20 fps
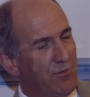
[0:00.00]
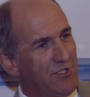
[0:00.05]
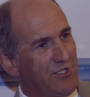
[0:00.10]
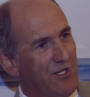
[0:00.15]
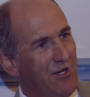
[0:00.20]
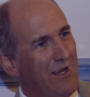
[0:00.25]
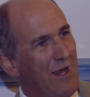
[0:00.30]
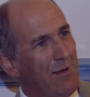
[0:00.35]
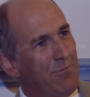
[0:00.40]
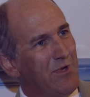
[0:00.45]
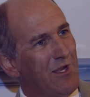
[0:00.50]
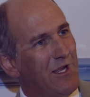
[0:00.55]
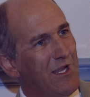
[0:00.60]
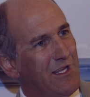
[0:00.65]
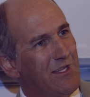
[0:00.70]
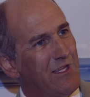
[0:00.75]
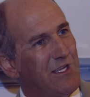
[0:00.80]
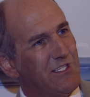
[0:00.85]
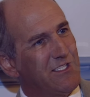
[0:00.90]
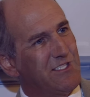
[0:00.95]
but try and
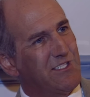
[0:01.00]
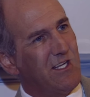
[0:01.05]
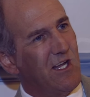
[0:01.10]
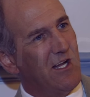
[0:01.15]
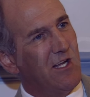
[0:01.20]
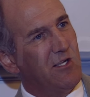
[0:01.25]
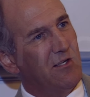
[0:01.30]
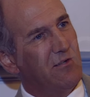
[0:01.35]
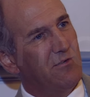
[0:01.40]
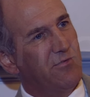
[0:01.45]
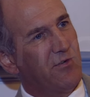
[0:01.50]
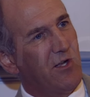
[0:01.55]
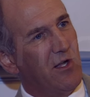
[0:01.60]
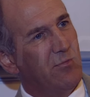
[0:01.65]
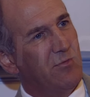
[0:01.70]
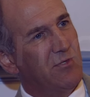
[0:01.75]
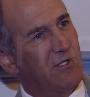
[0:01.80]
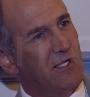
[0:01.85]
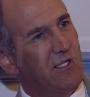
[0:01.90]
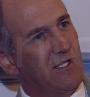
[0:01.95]
emulate their style of
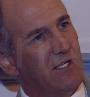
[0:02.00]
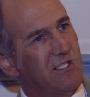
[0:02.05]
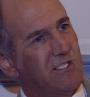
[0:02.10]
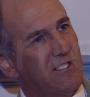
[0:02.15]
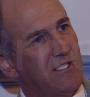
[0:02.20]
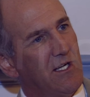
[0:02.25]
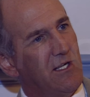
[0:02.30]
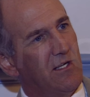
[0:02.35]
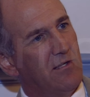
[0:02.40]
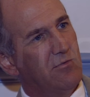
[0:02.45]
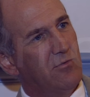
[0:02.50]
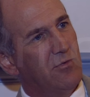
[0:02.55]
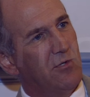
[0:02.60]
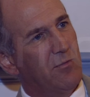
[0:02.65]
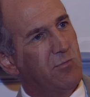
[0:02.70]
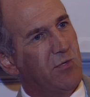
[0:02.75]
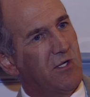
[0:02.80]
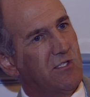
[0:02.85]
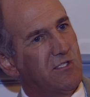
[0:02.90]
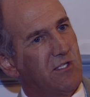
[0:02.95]
comedy and their style of
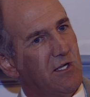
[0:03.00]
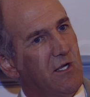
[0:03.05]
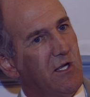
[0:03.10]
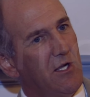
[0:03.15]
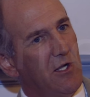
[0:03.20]
work because